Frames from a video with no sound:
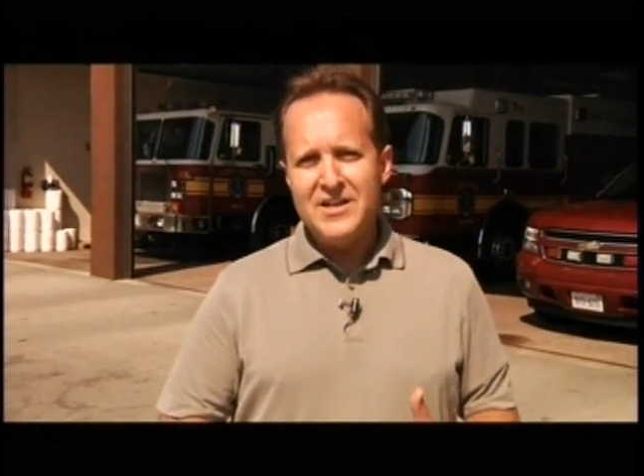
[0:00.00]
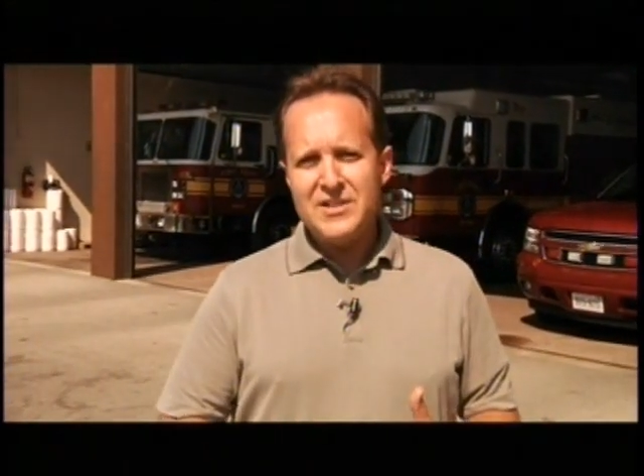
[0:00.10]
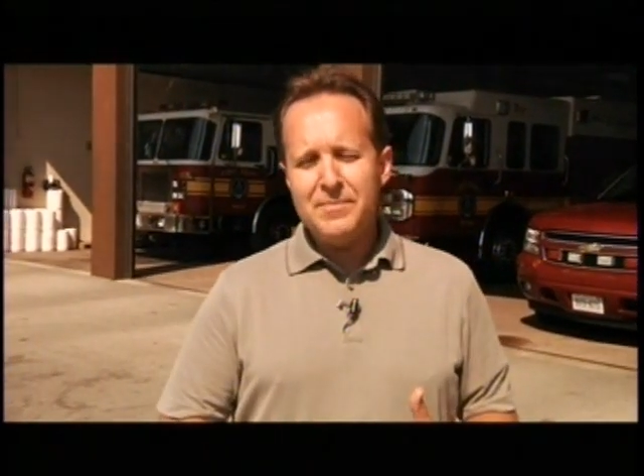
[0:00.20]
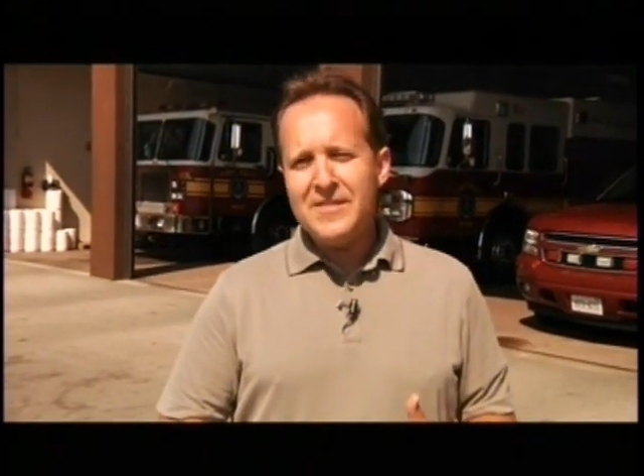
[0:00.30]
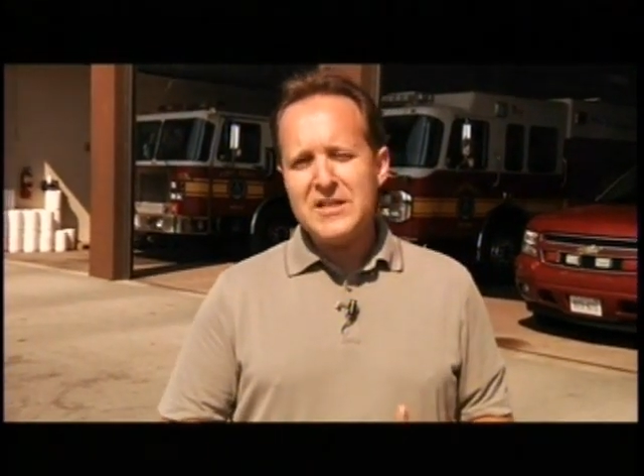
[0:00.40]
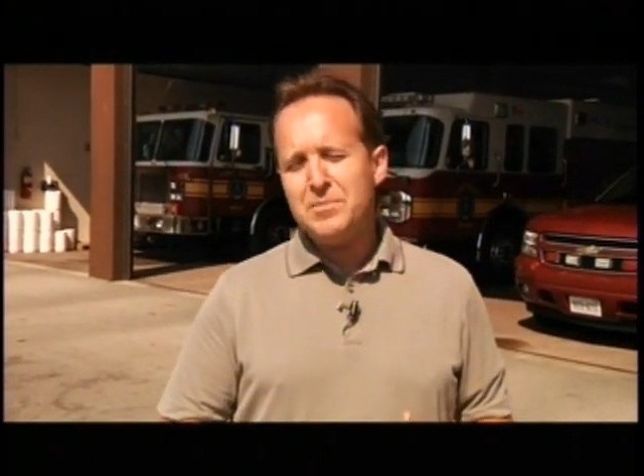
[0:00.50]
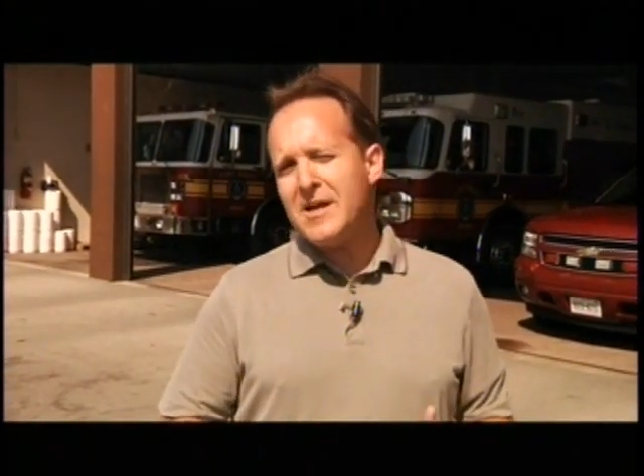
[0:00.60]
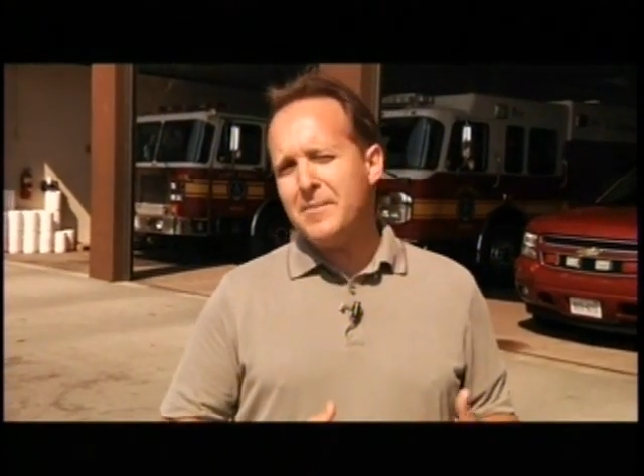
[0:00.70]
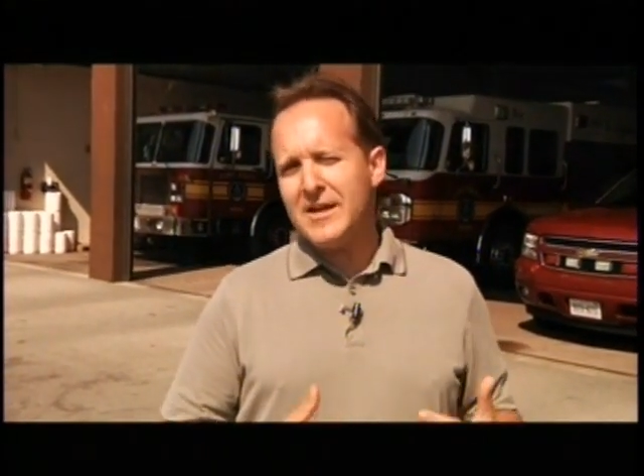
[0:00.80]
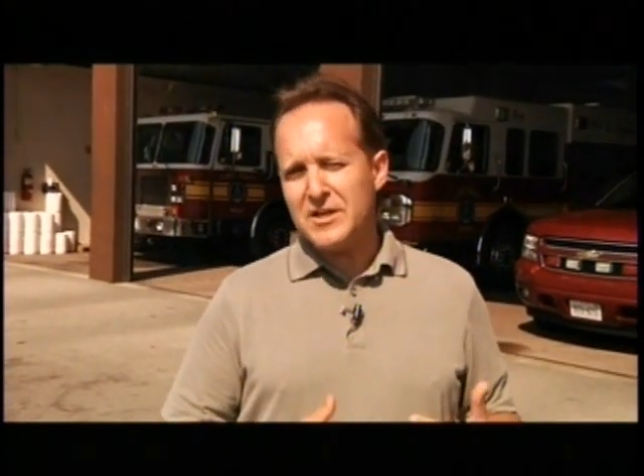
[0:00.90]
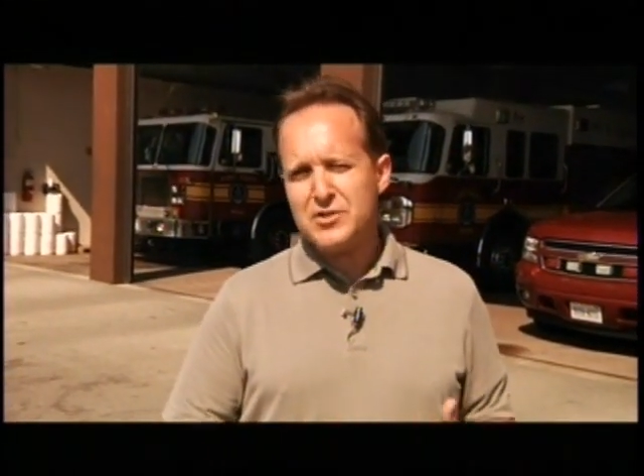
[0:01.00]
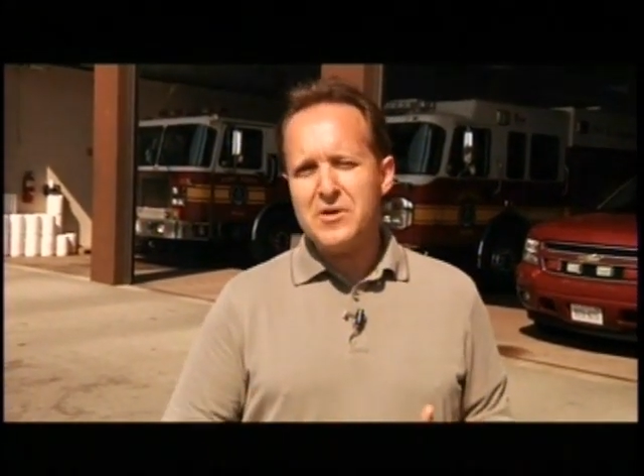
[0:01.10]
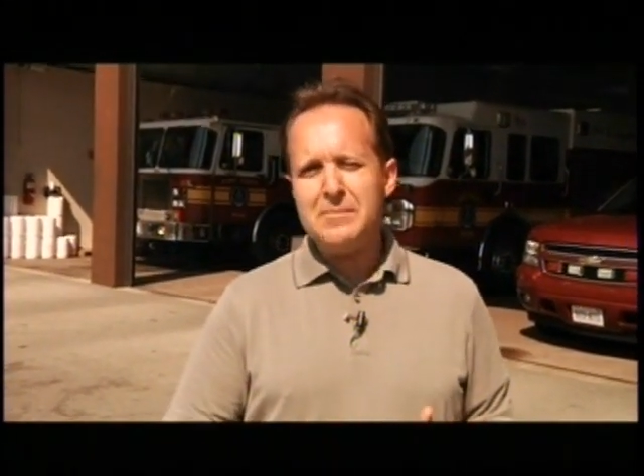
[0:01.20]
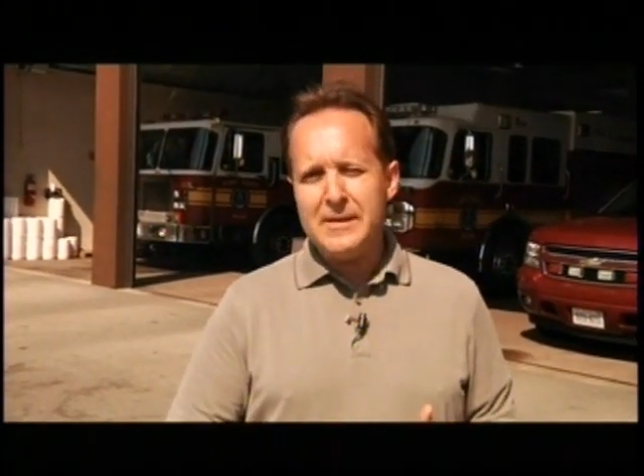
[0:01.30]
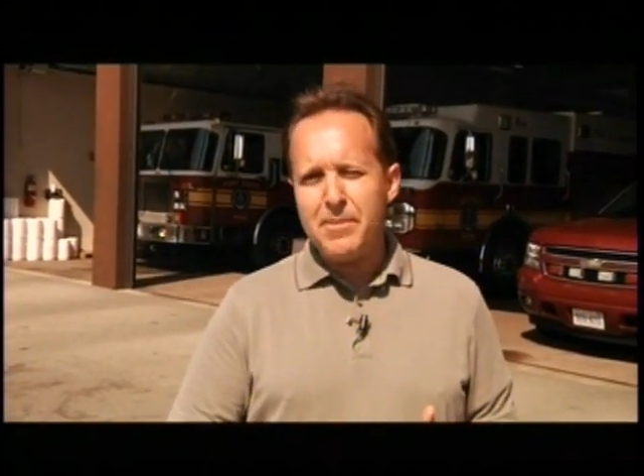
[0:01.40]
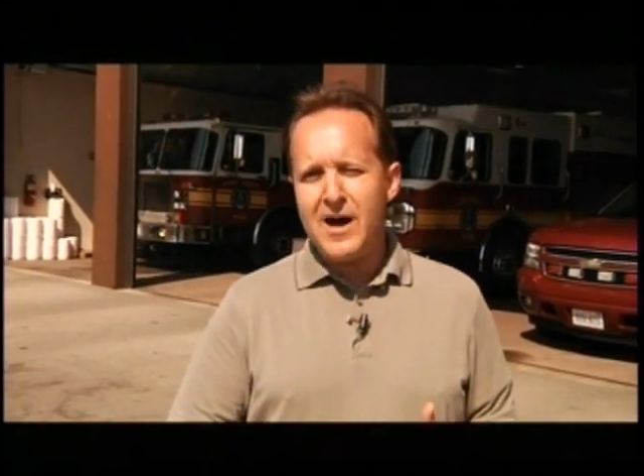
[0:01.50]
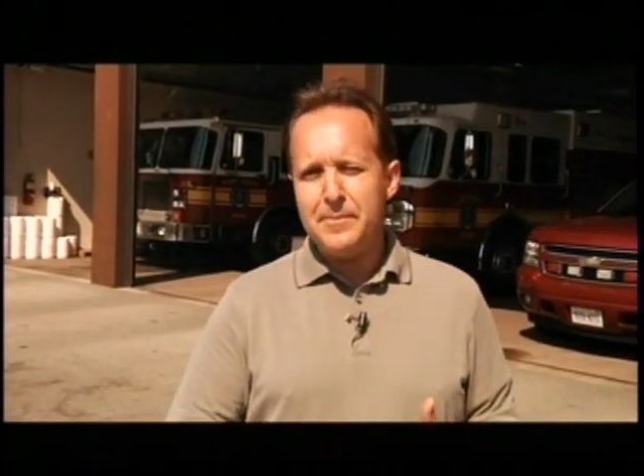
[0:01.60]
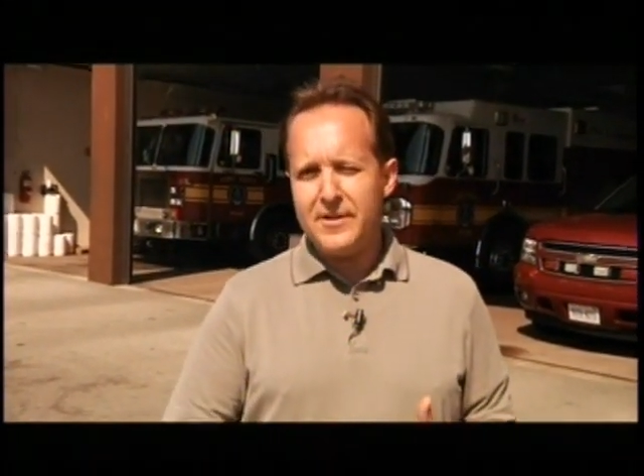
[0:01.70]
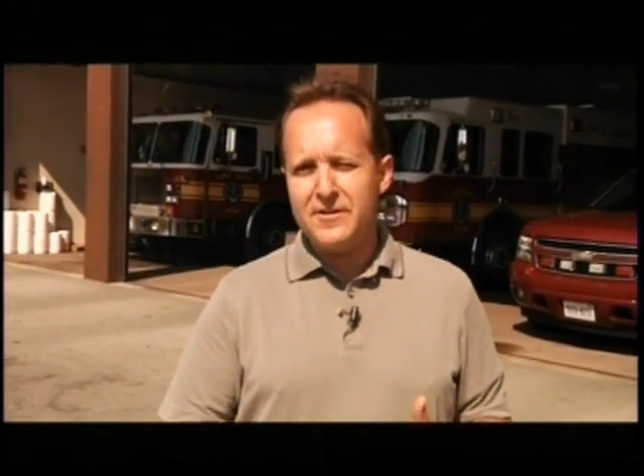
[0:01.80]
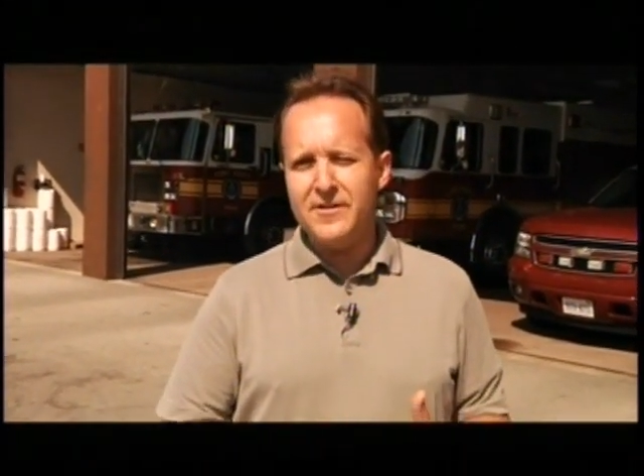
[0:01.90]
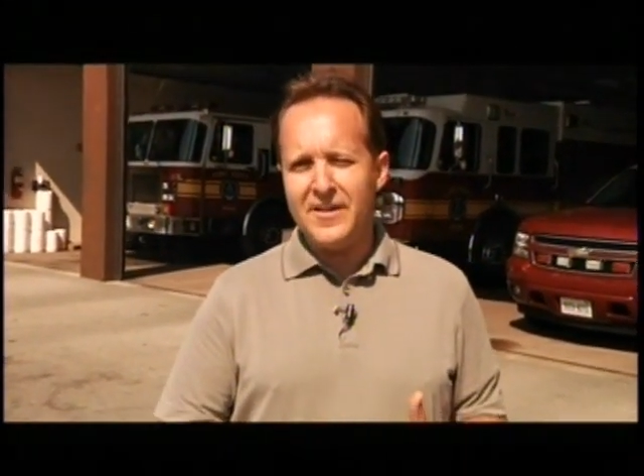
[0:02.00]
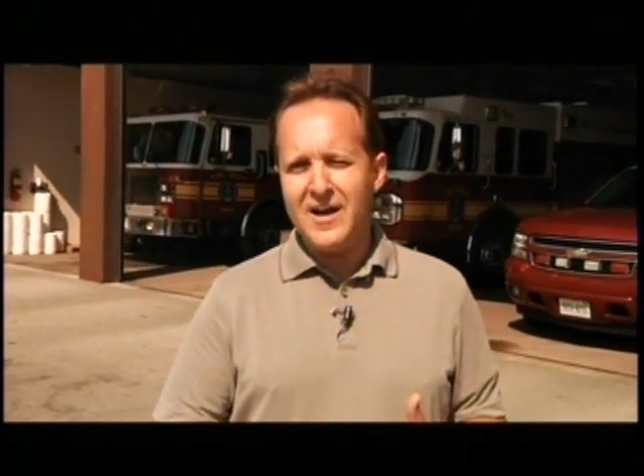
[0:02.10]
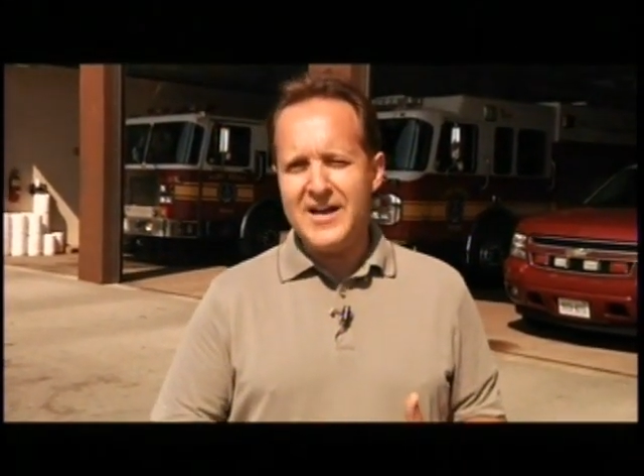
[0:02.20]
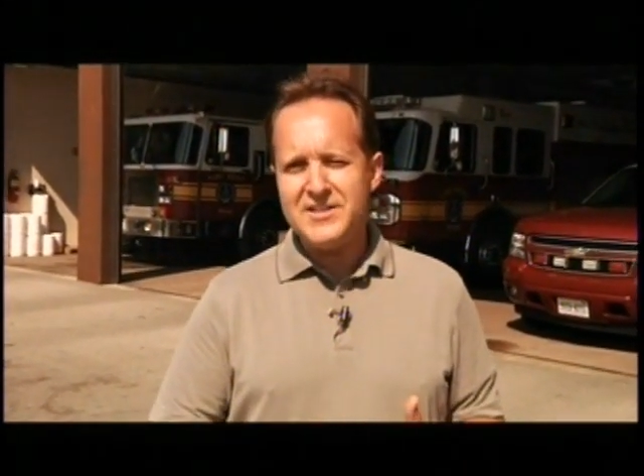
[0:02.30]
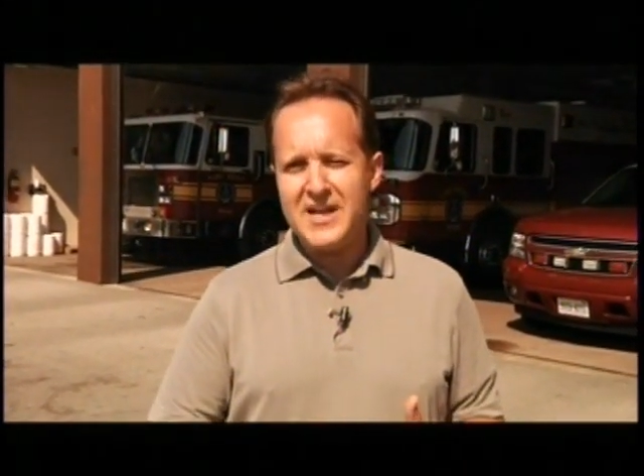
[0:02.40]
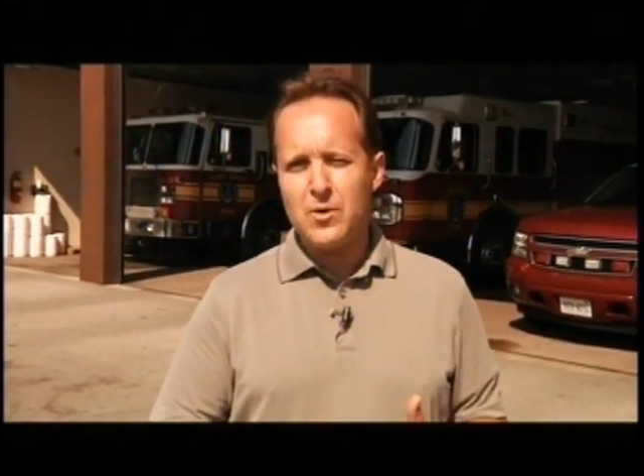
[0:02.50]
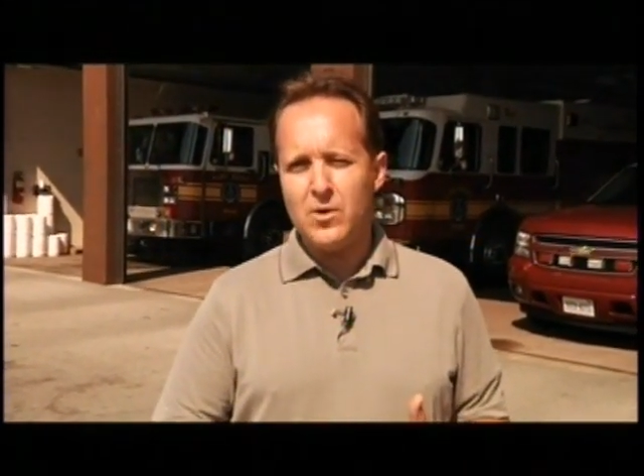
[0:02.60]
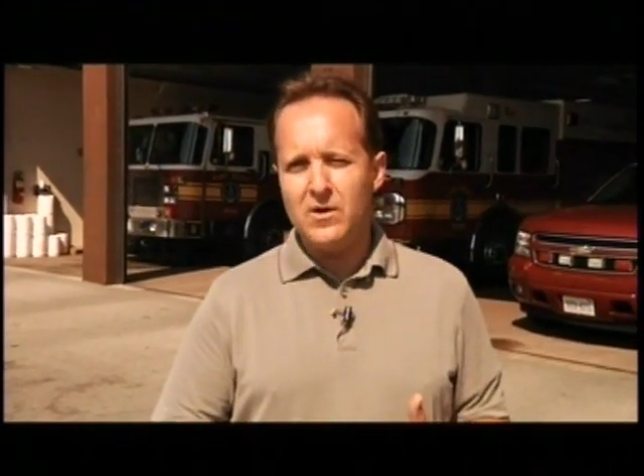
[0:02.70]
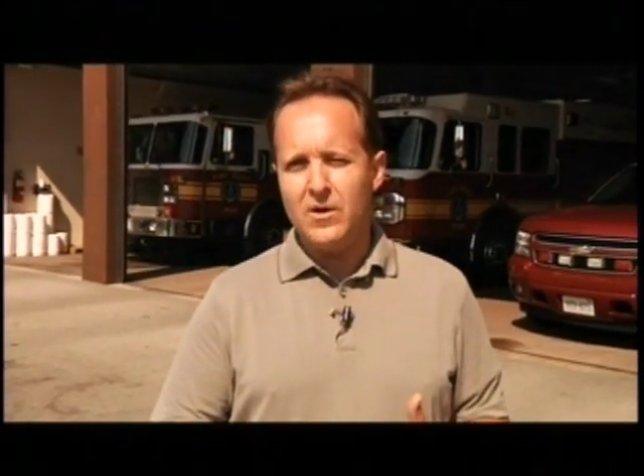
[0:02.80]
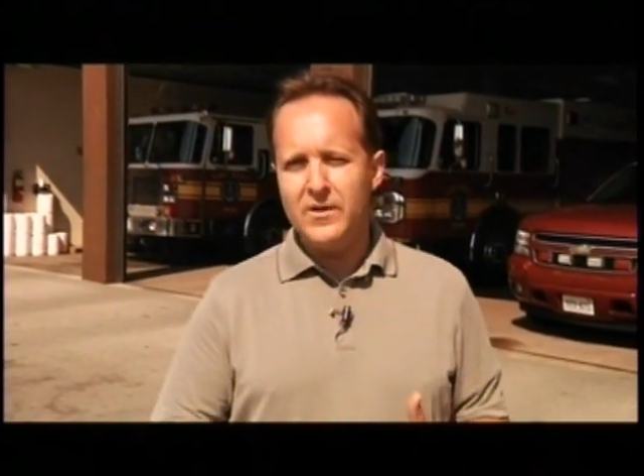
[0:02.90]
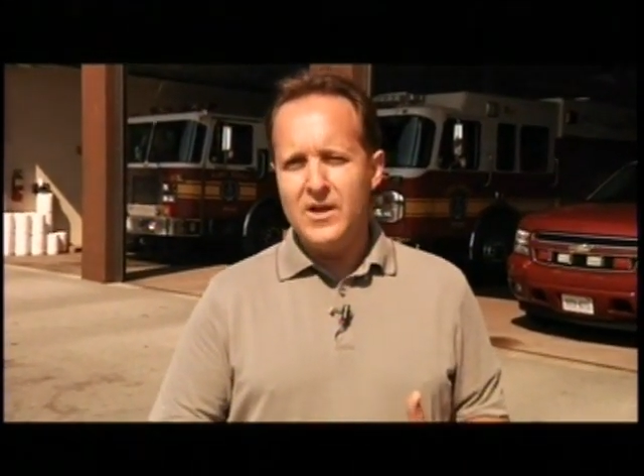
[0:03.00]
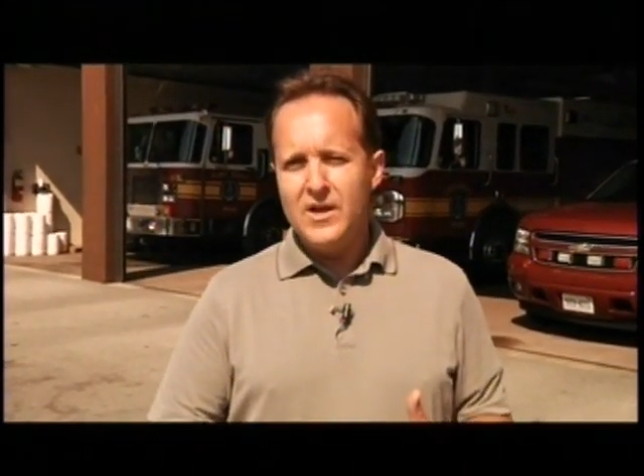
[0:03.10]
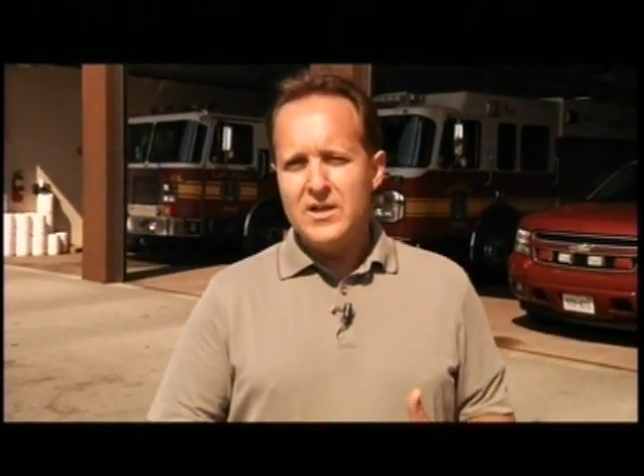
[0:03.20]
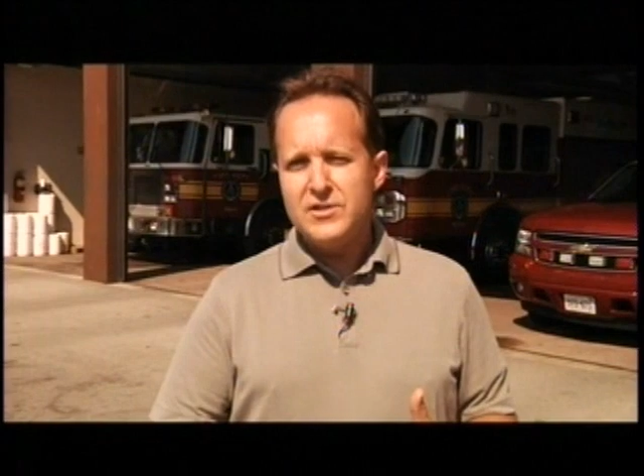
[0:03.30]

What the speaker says: something that's becoming extremely popular in the high-tech world.